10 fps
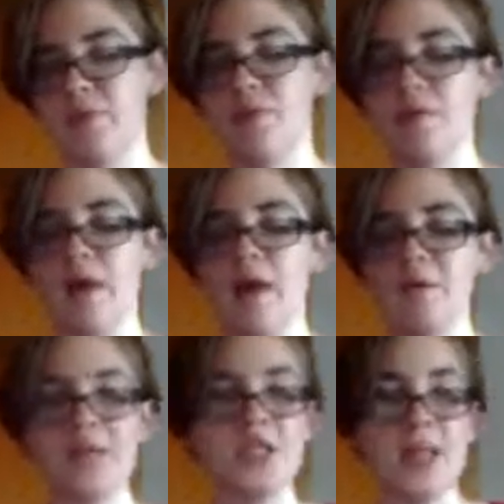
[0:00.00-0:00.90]
So
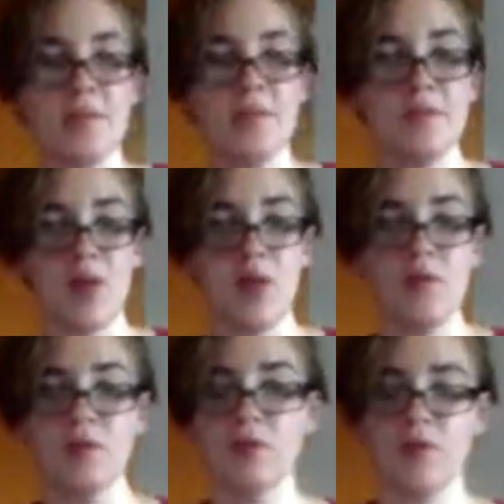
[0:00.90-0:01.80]
now reshape the
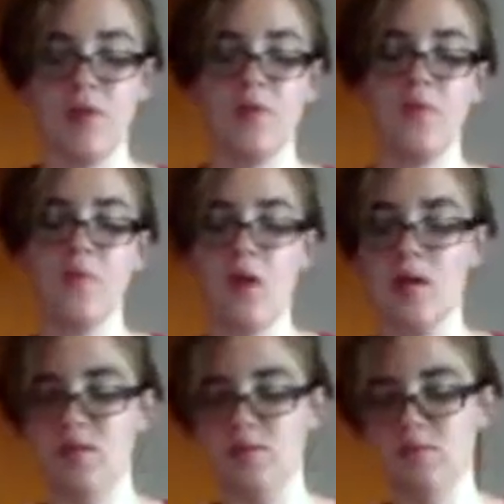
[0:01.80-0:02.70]
dough. So if you
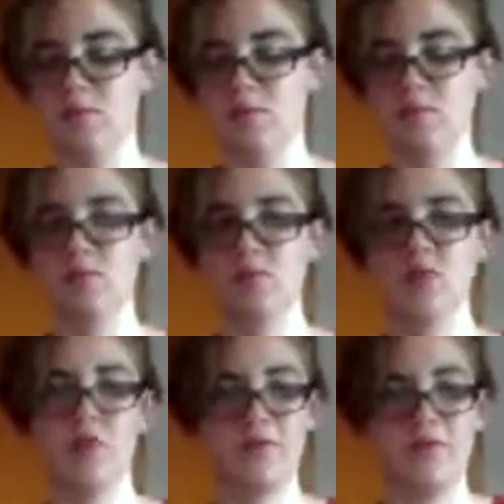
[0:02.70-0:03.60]
want
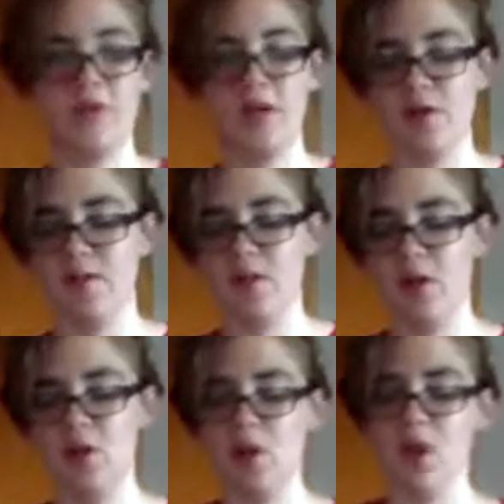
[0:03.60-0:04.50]
sort of
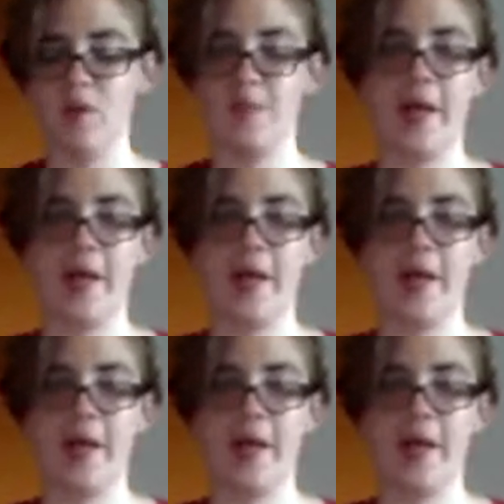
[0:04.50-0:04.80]
a long